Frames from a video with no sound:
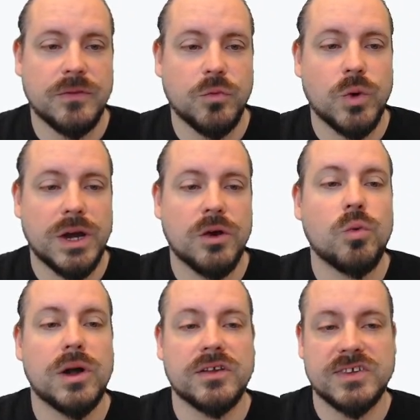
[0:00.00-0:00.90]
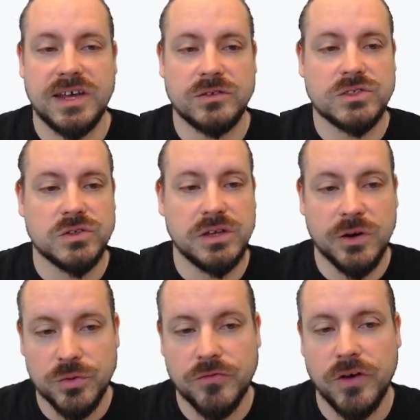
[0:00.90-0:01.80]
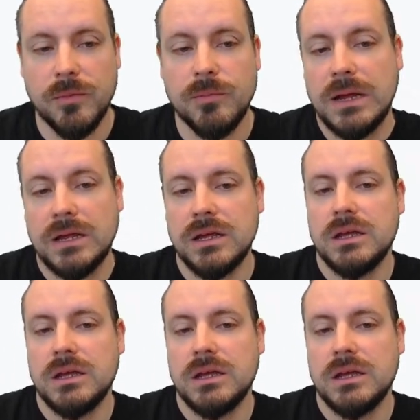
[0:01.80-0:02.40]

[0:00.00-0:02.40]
where the sound should load from.